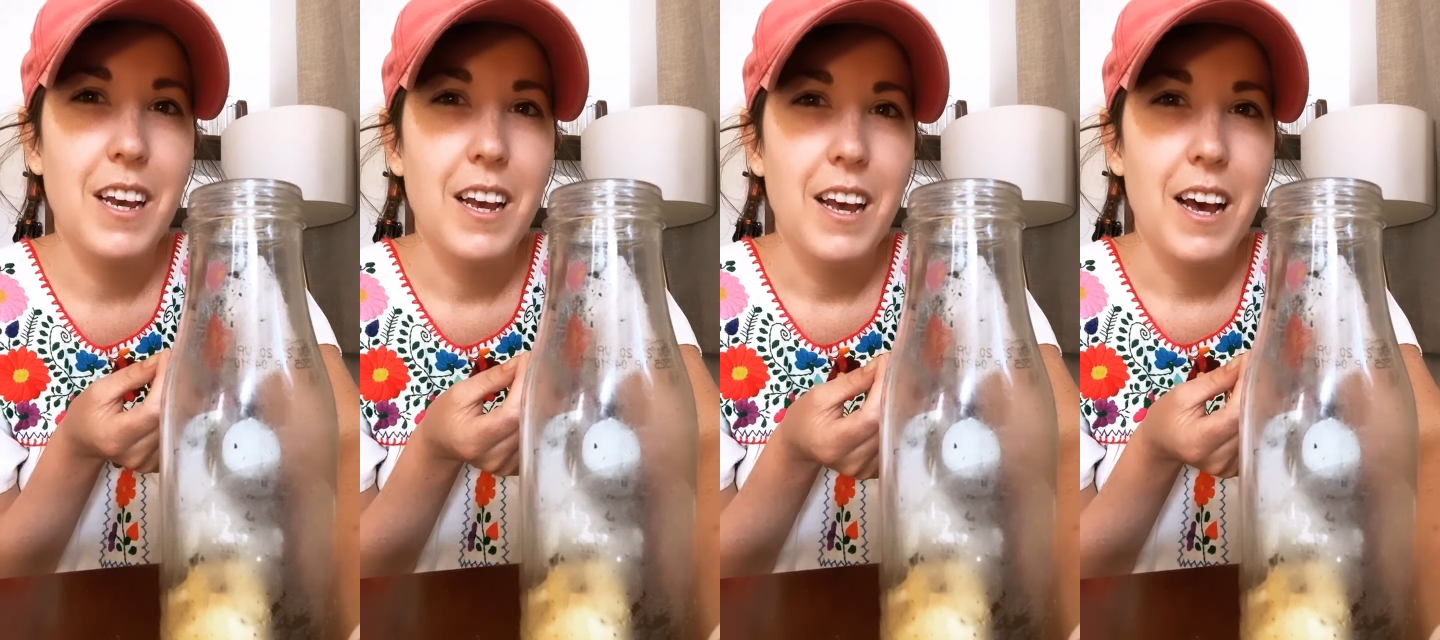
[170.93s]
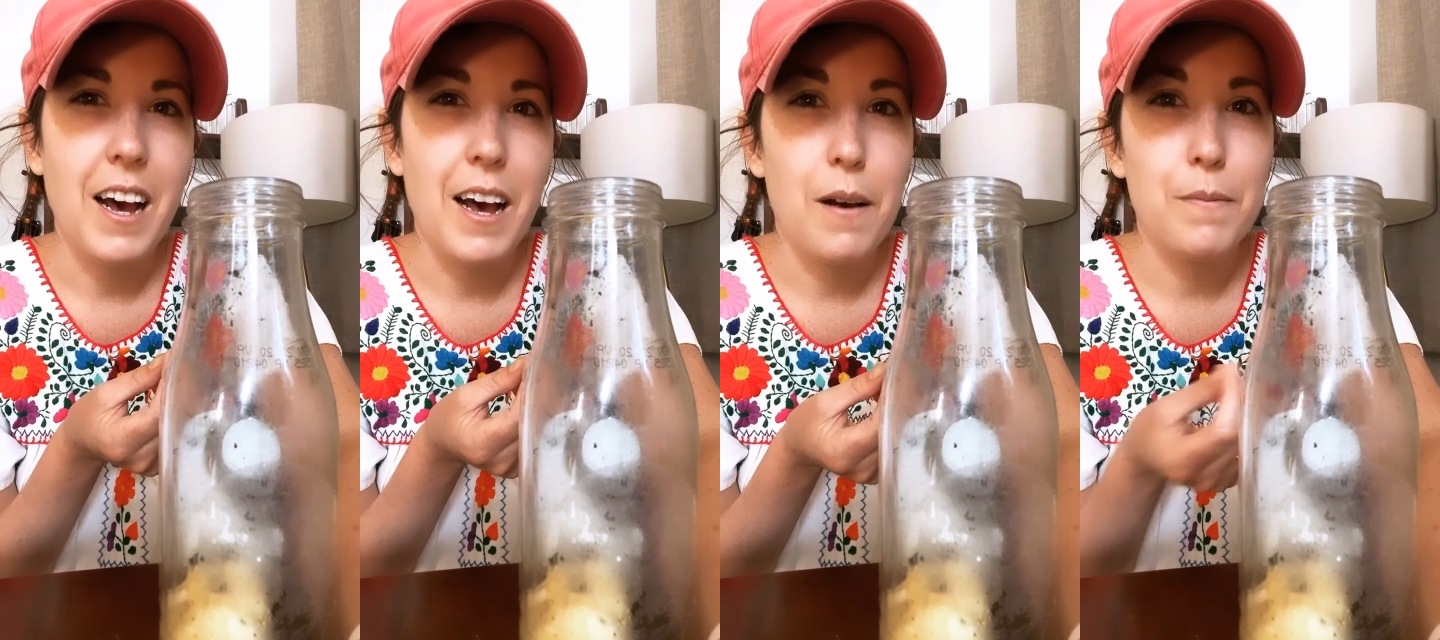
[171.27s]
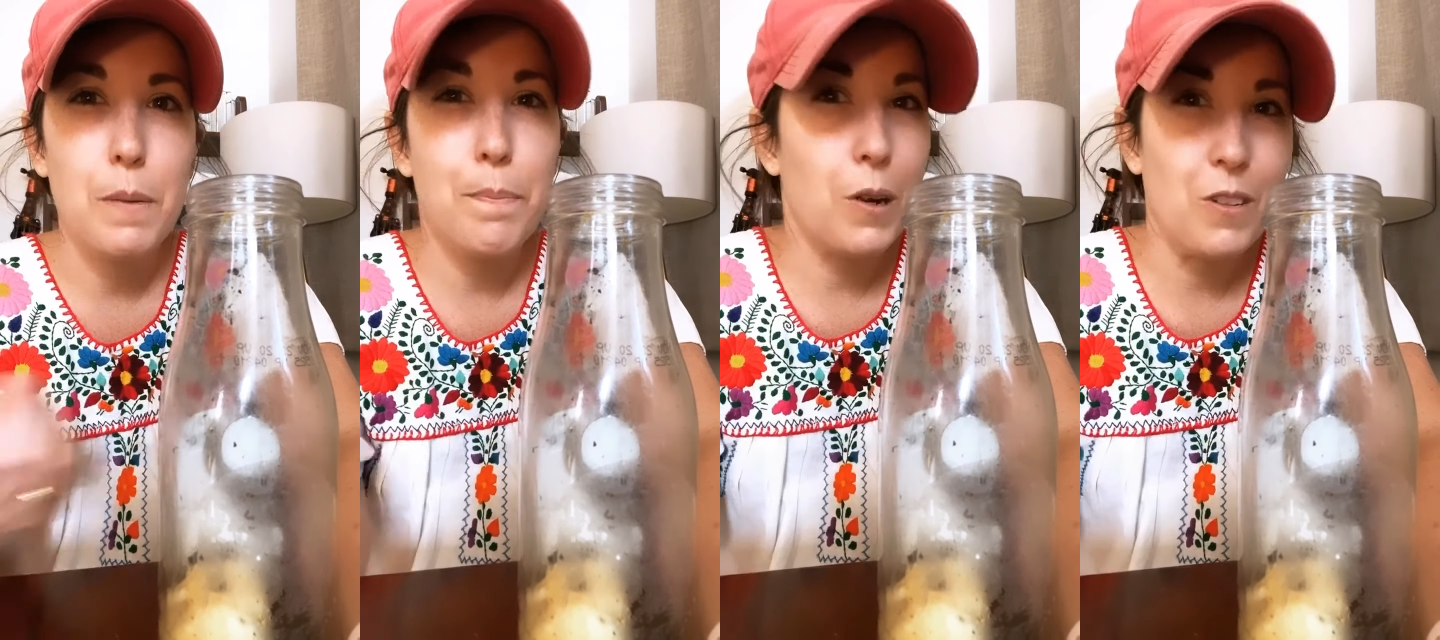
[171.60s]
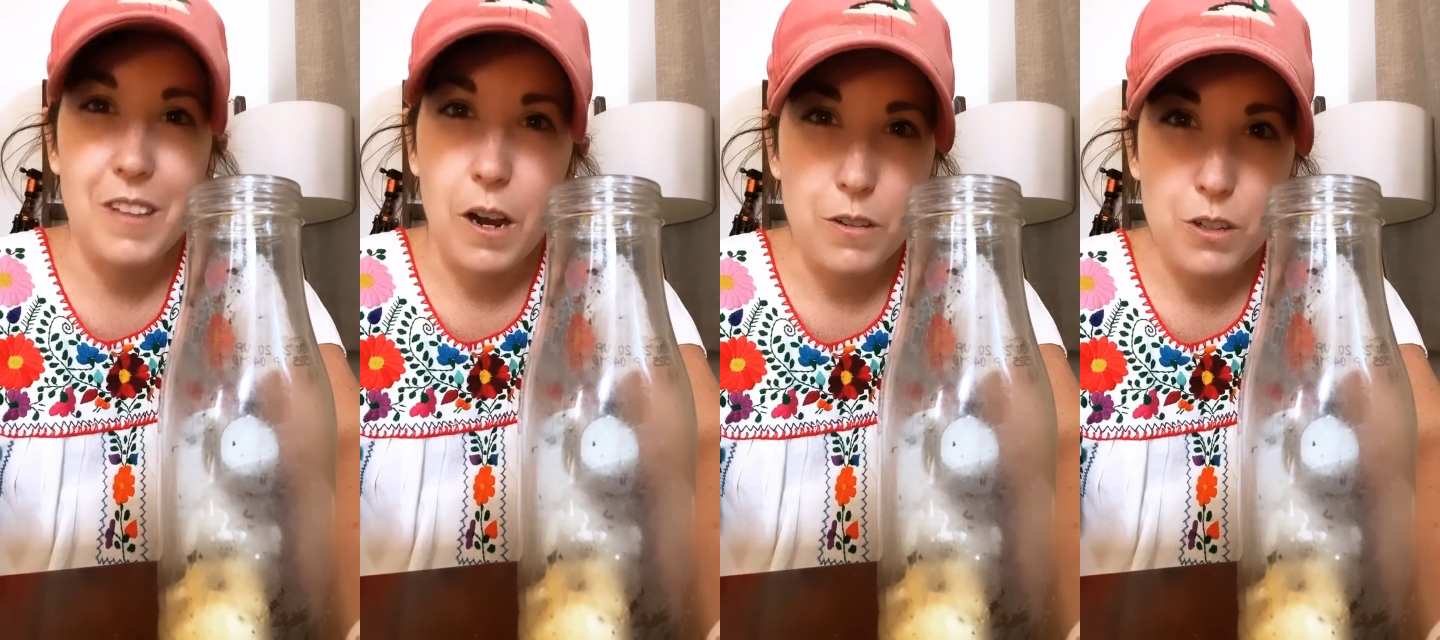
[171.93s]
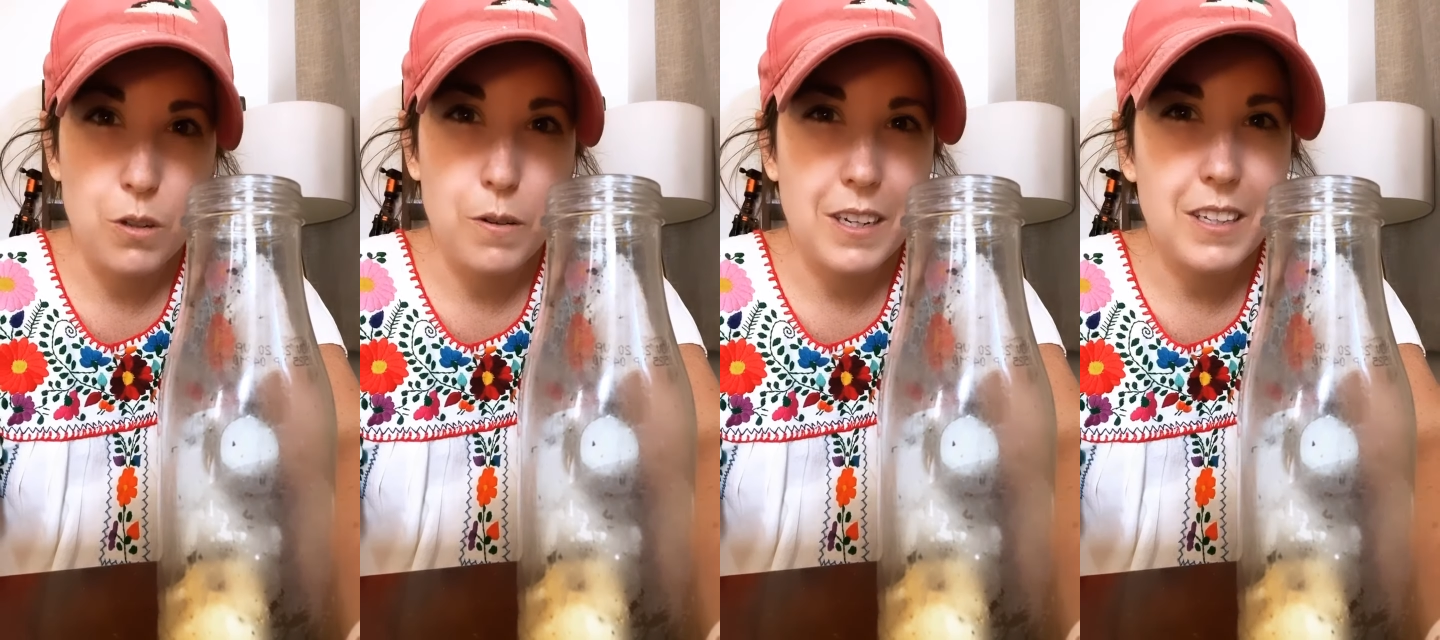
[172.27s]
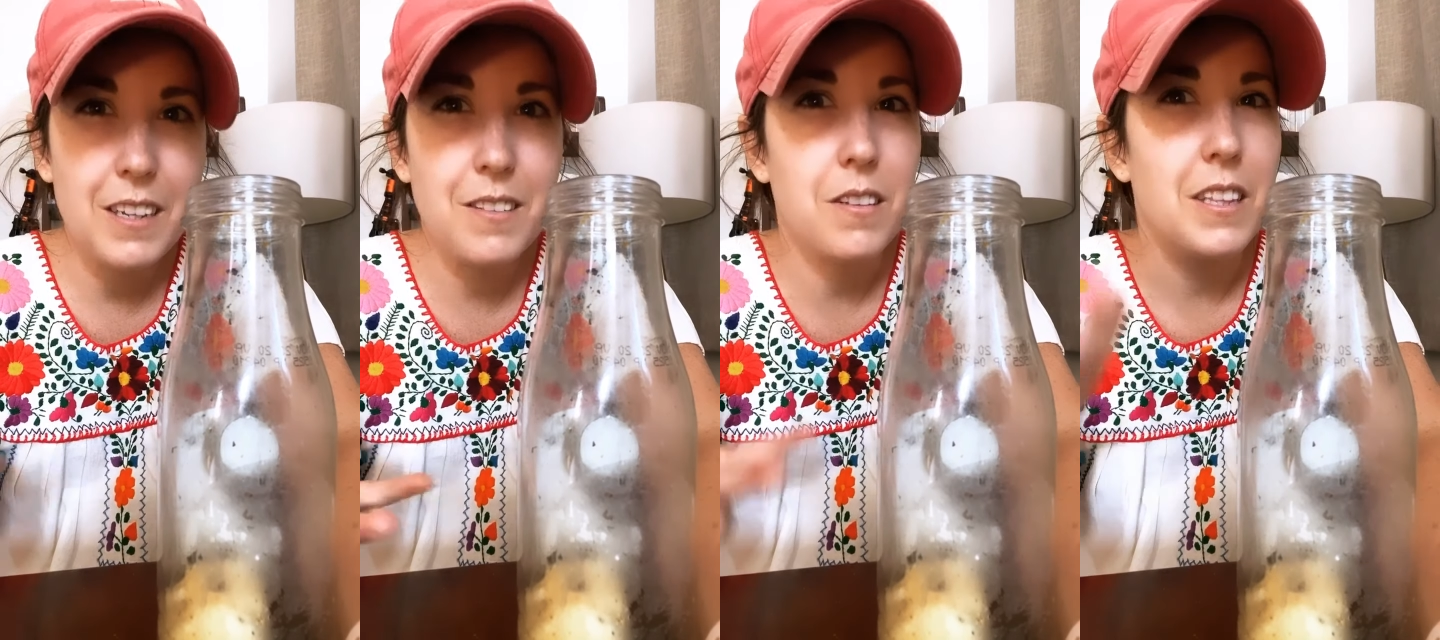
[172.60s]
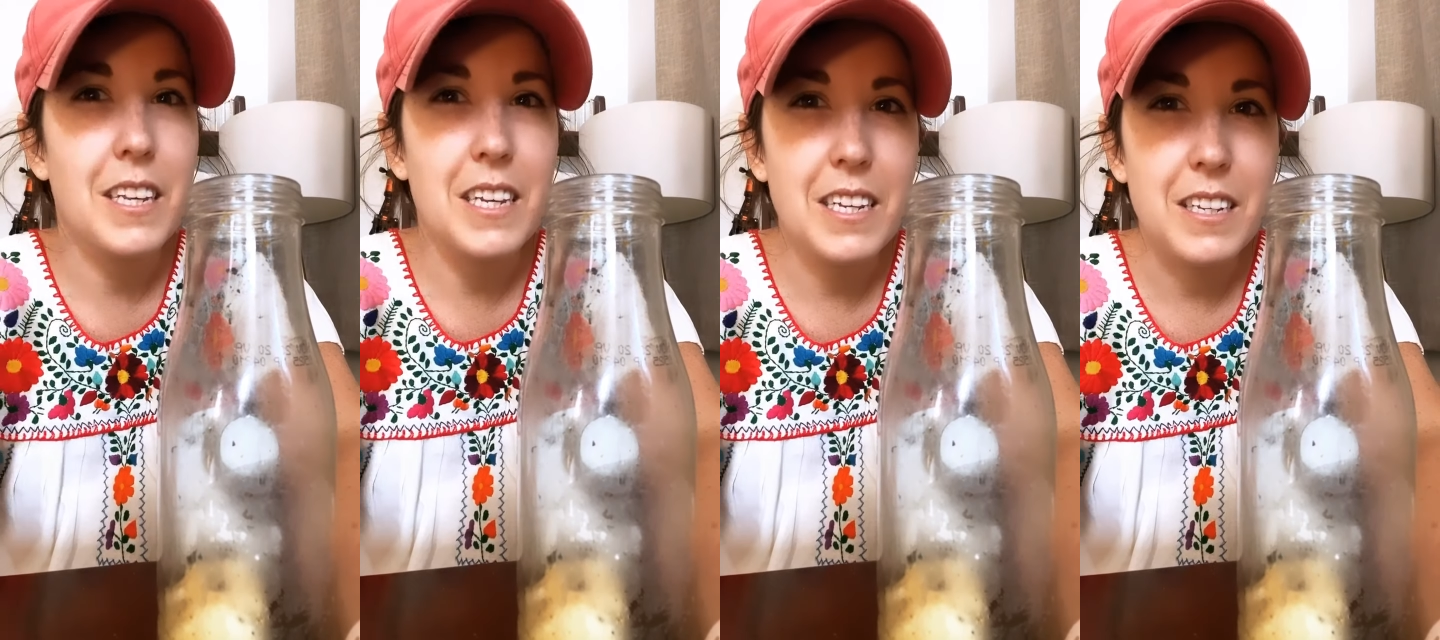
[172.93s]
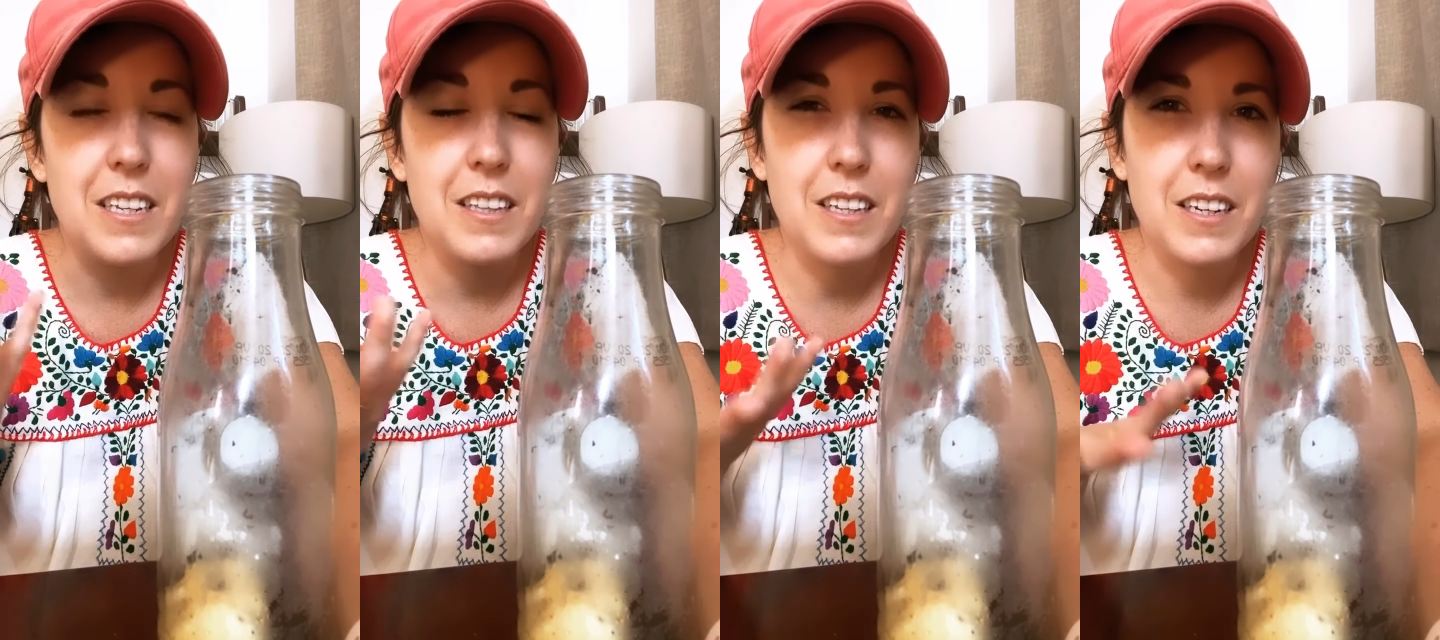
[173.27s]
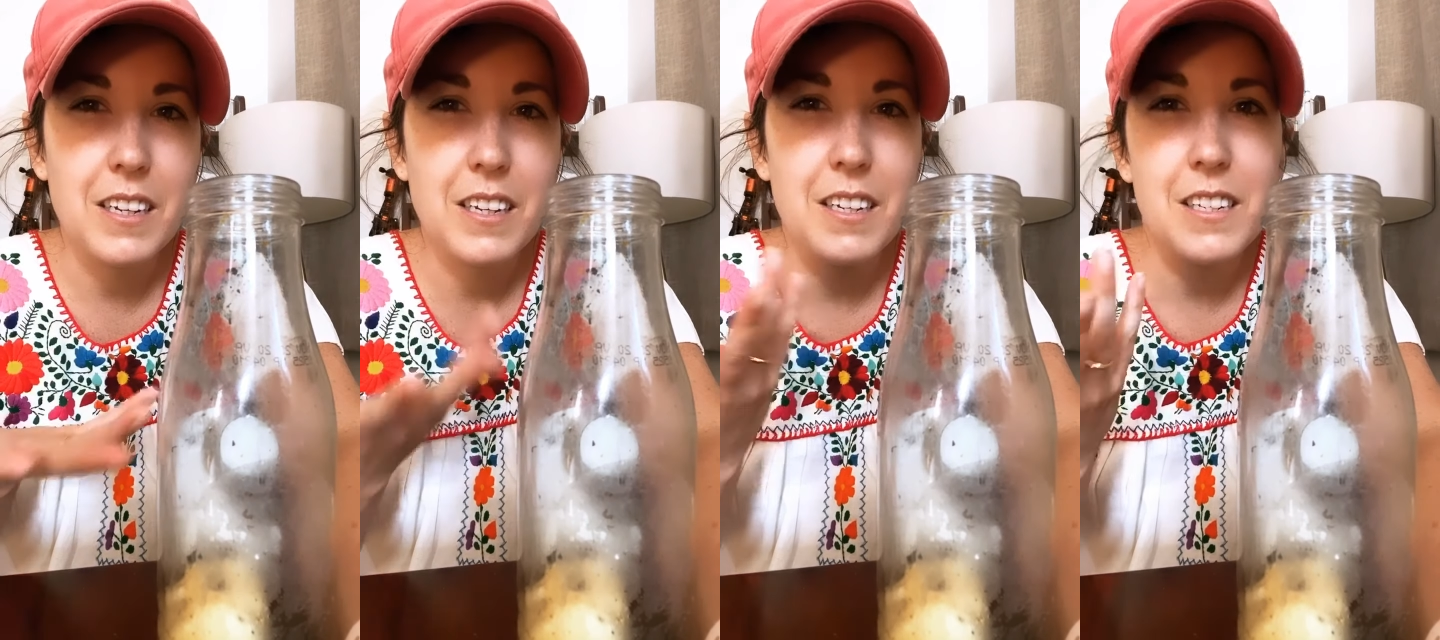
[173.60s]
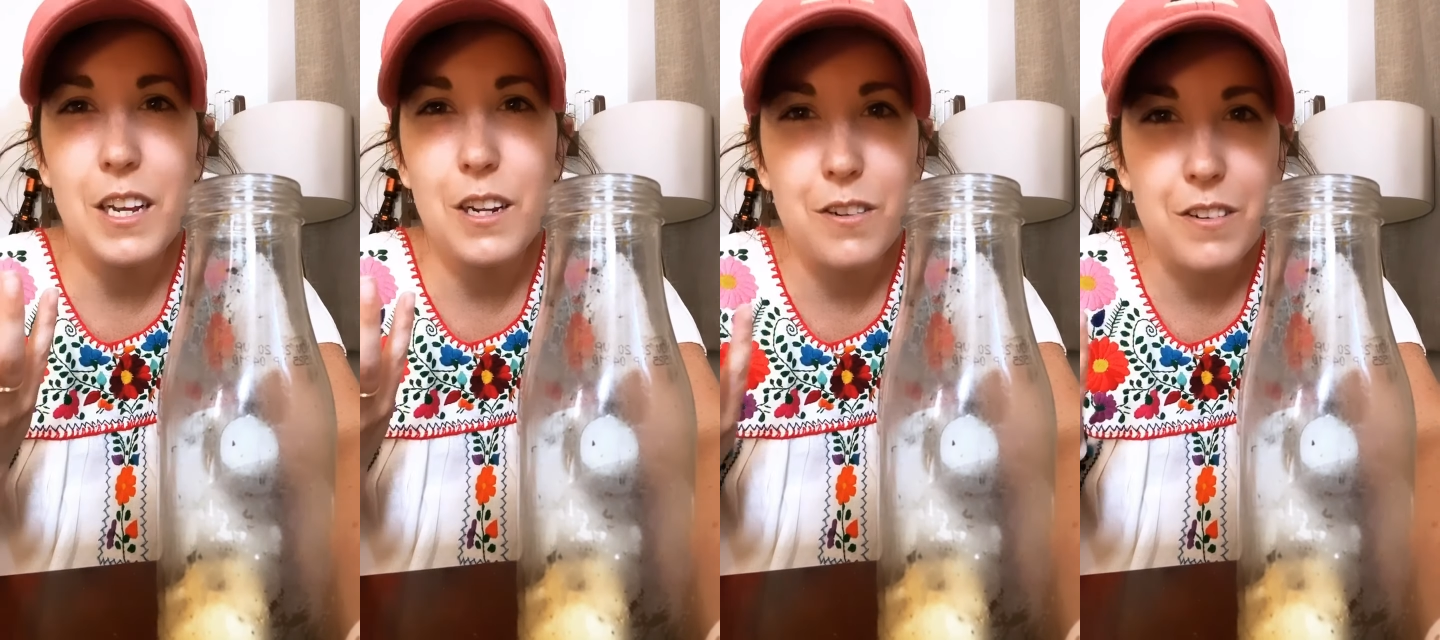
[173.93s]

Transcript: it burns out too quickly, so the heat in the container